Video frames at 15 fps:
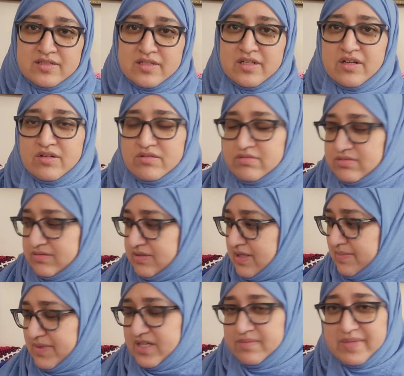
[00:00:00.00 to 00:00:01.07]
you know,
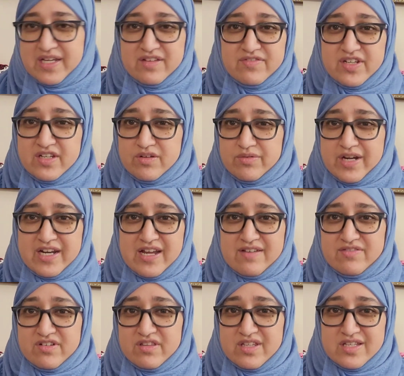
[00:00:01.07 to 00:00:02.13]
I'm gonna make a video right
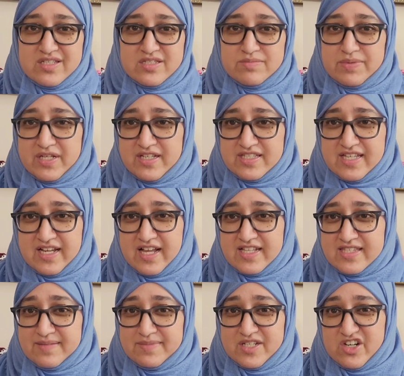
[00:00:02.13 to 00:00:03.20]
after this because I
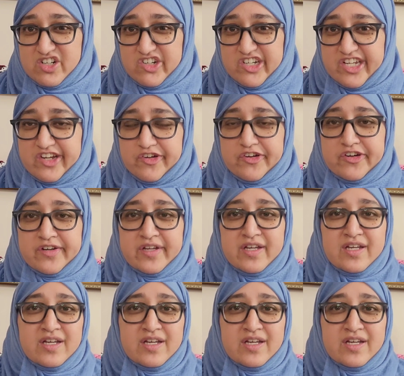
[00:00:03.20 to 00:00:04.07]
got some darn good yarn.